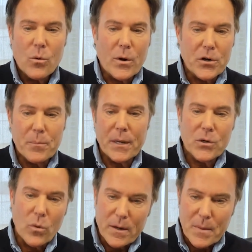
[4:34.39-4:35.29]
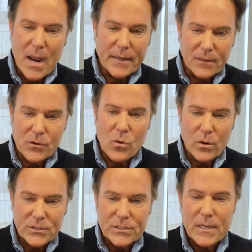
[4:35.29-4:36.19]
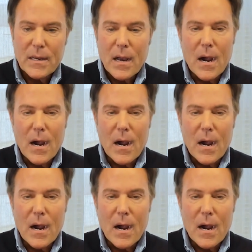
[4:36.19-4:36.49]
when you're Bitcoin mining, of course.